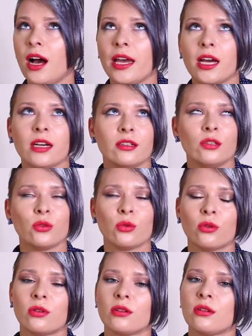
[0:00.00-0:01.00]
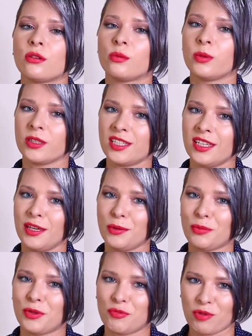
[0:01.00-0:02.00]
I adore herbal tea
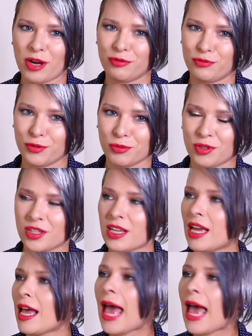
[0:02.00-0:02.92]
with dried fruits.